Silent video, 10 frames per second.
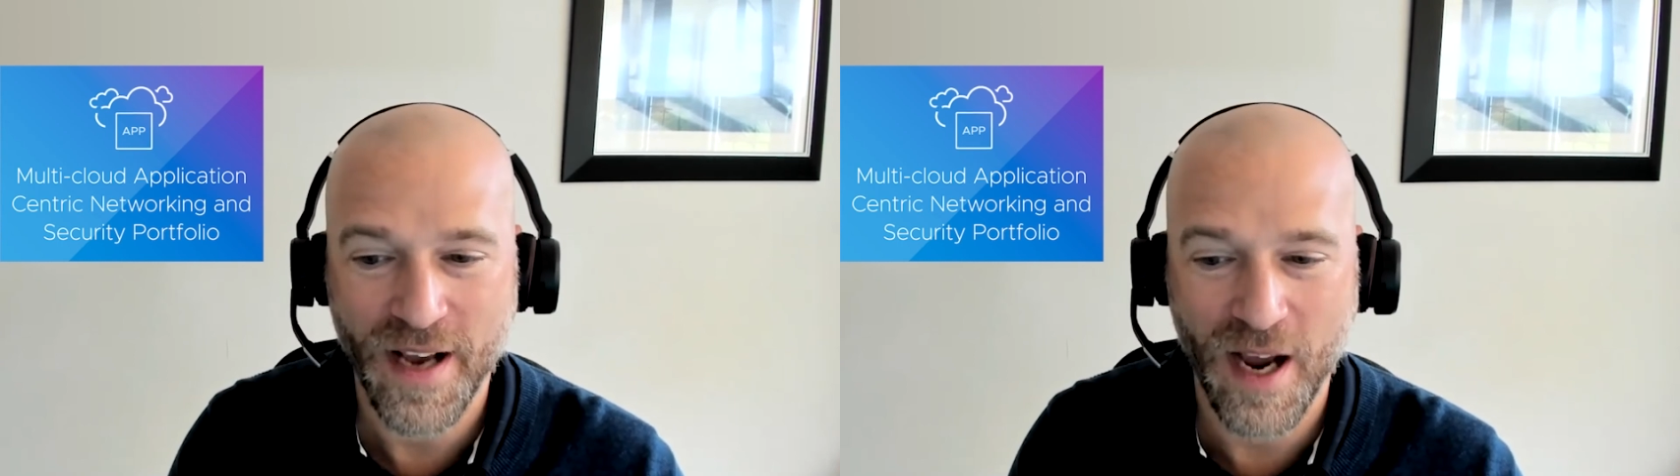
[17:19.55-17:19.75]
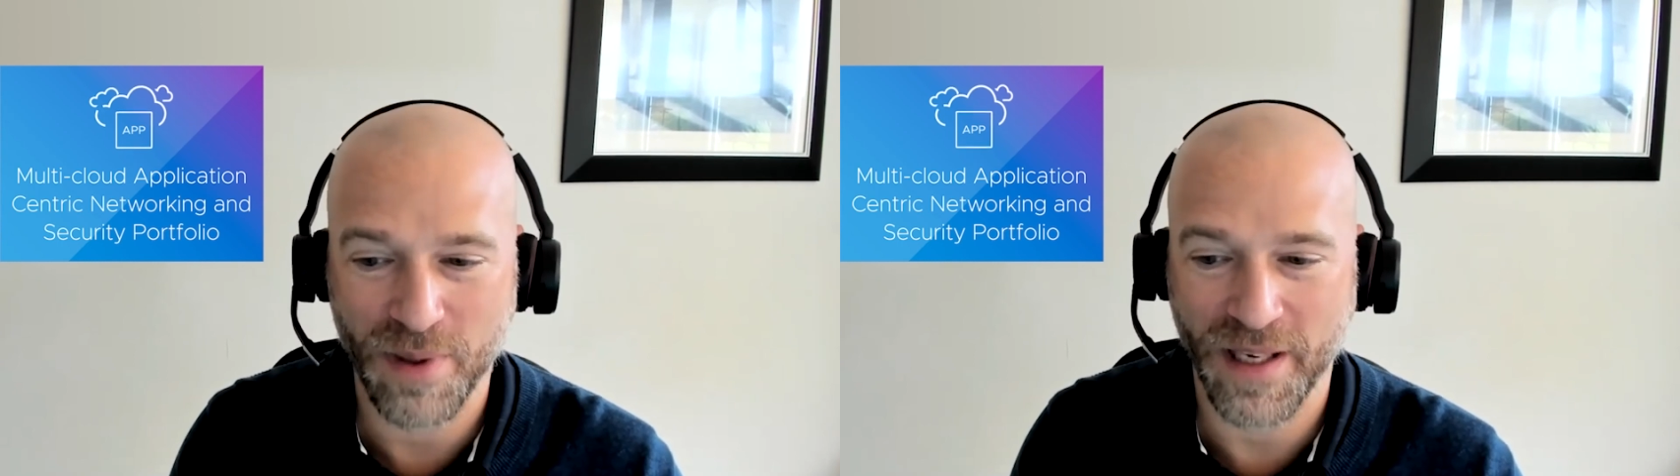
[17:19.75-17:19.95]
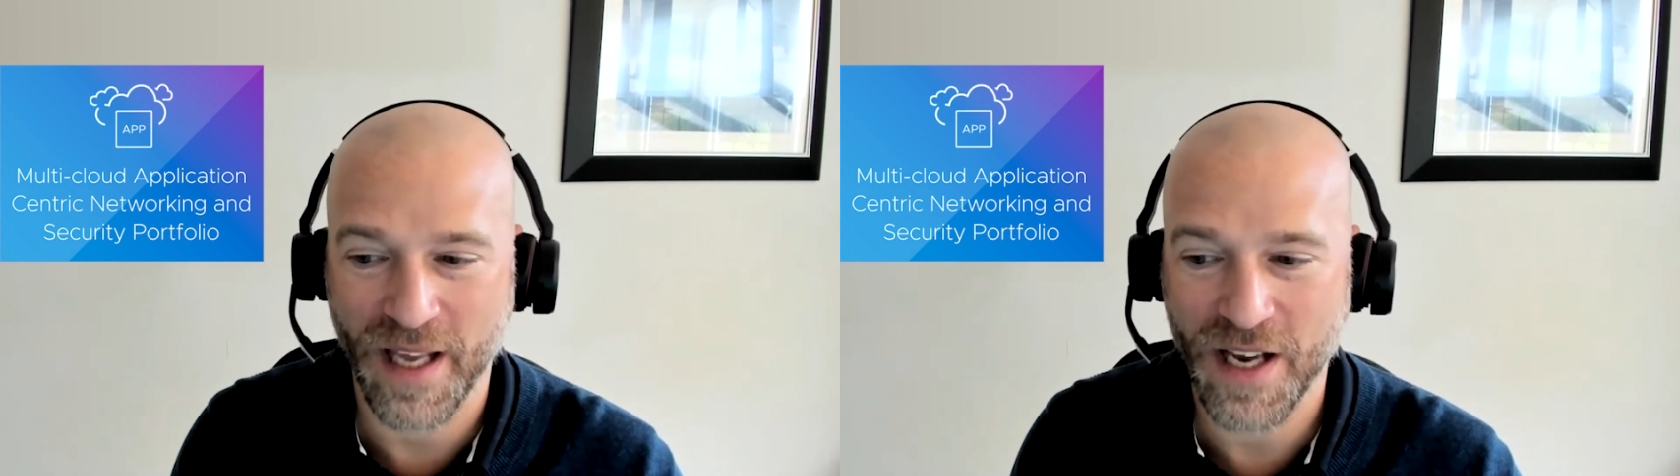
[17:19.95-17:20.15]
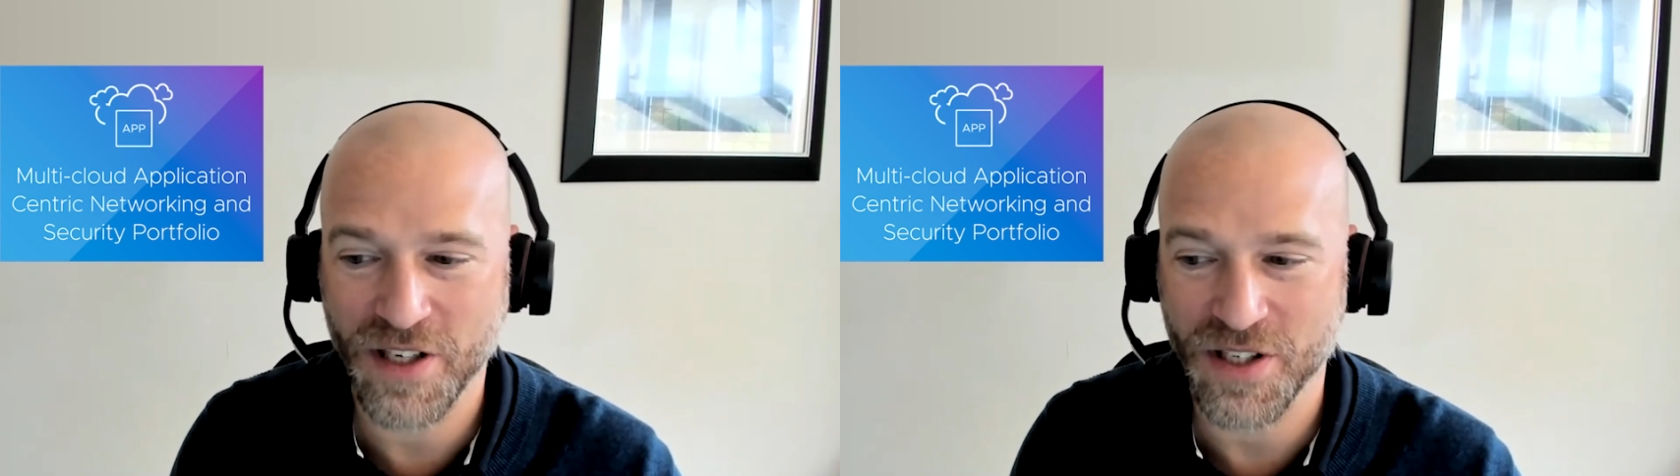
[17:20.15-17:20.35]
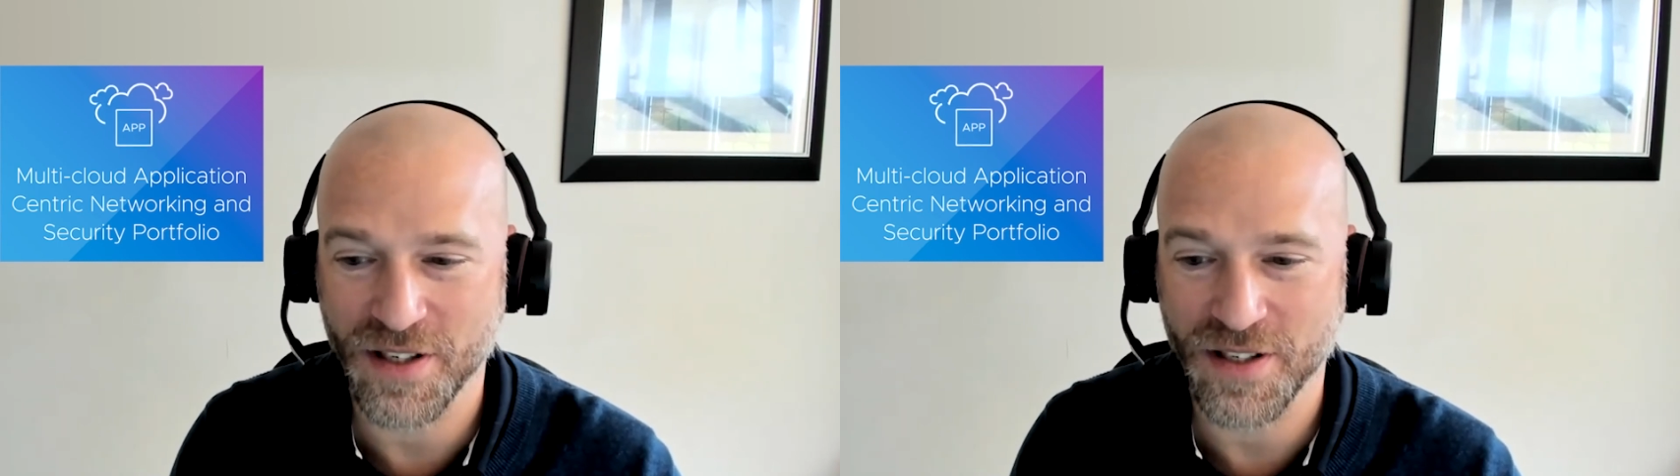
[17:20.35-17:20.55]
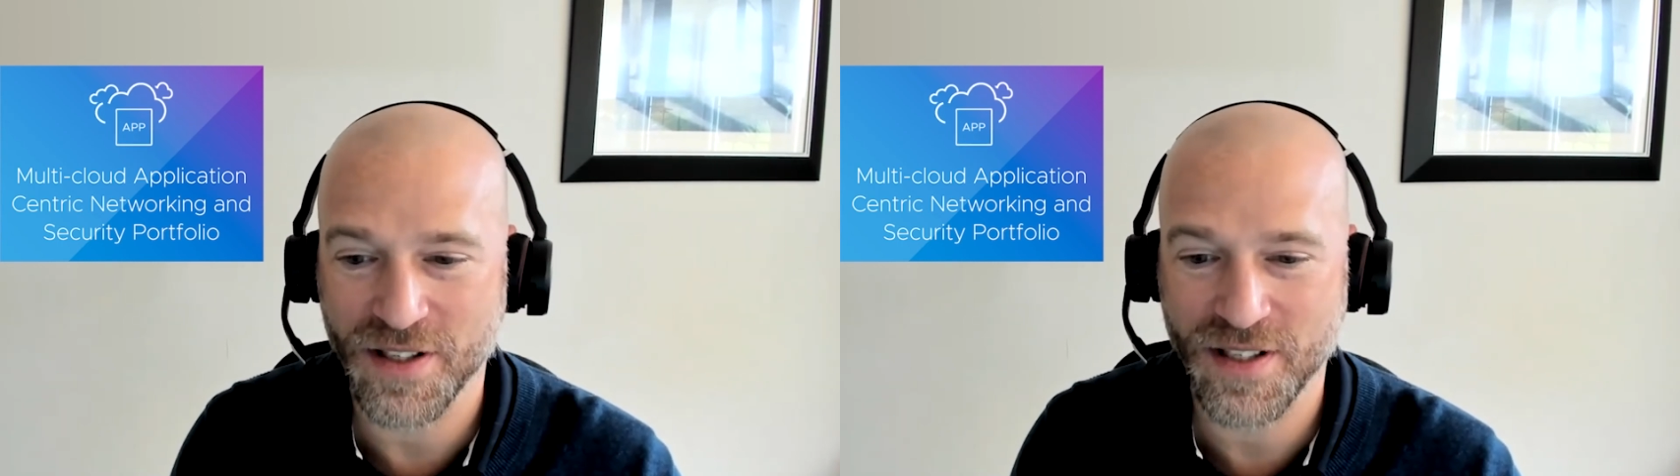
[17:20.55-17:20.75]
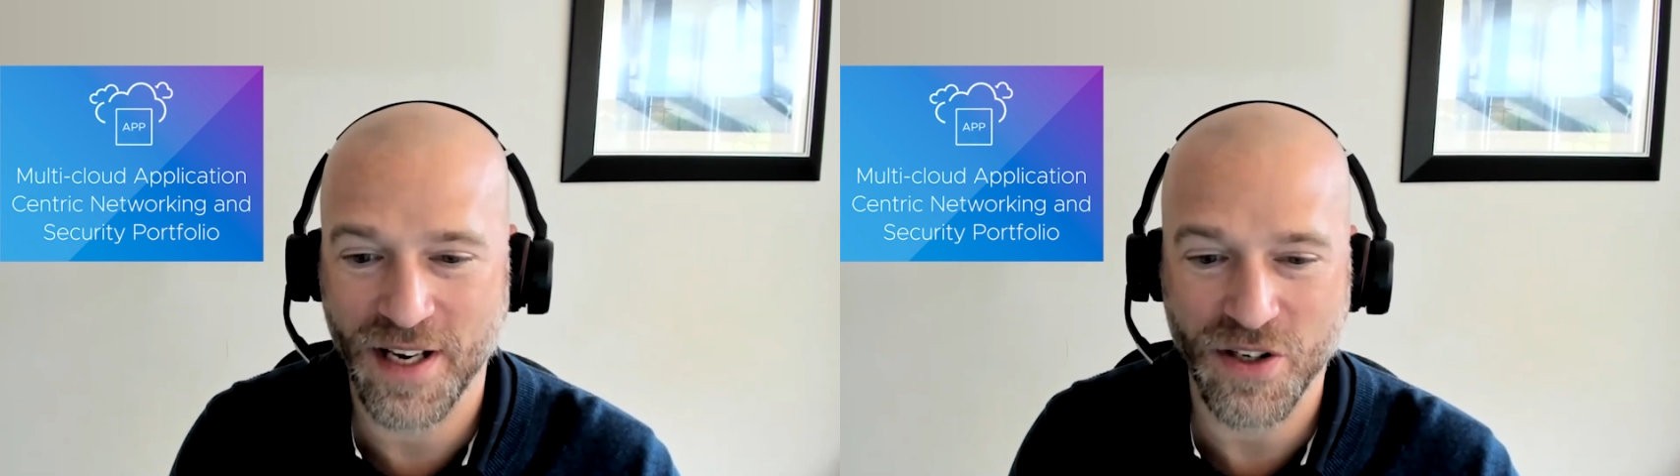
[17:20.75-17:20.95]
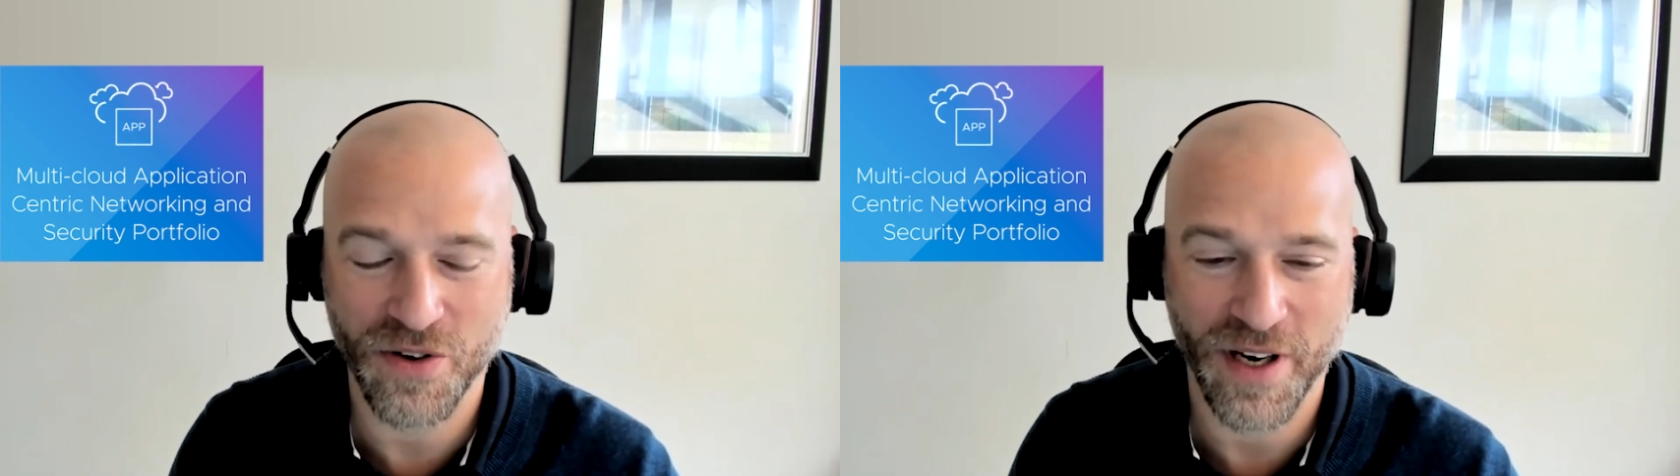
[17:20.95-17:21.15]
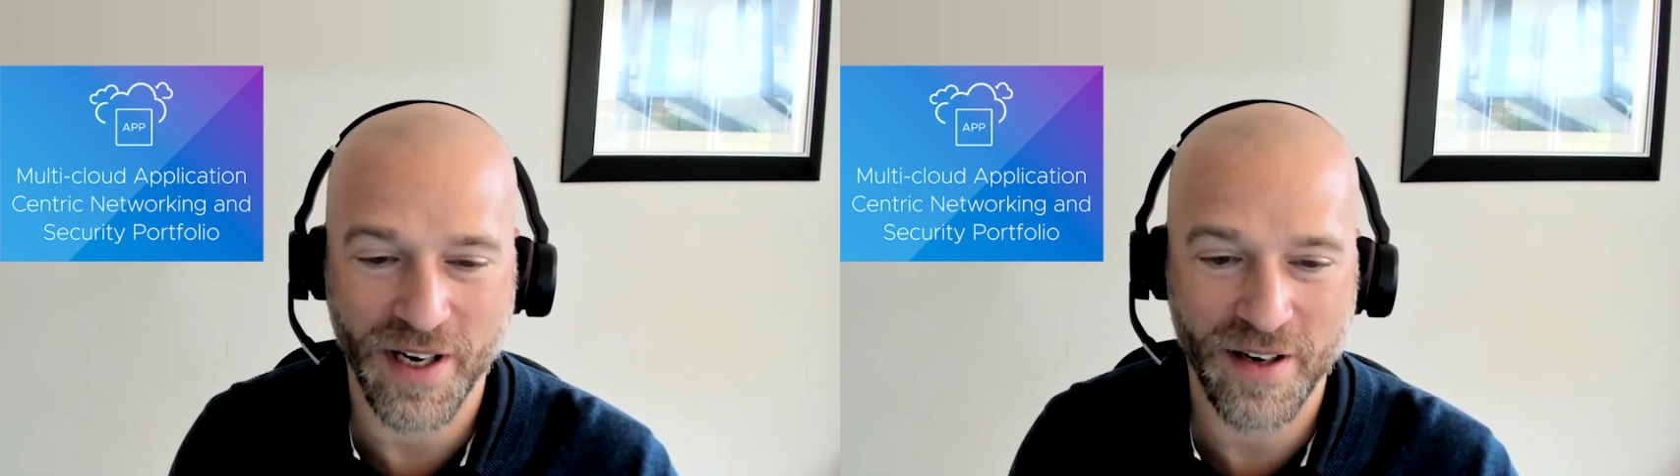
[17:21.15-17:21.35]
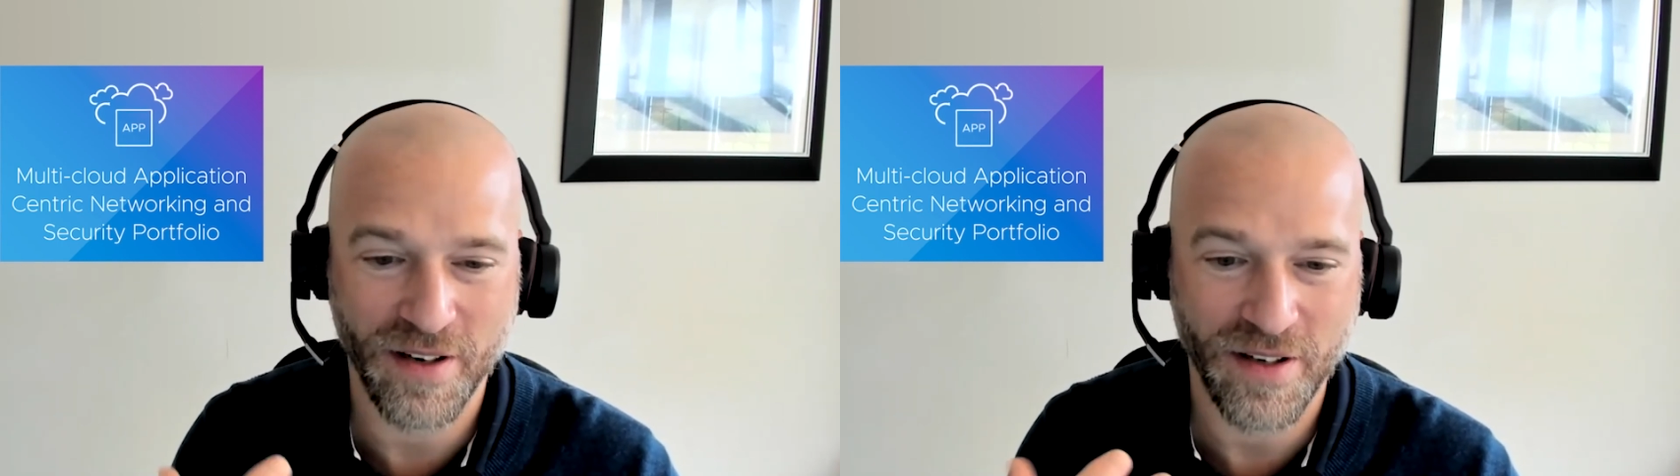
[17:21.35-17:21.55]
application-centric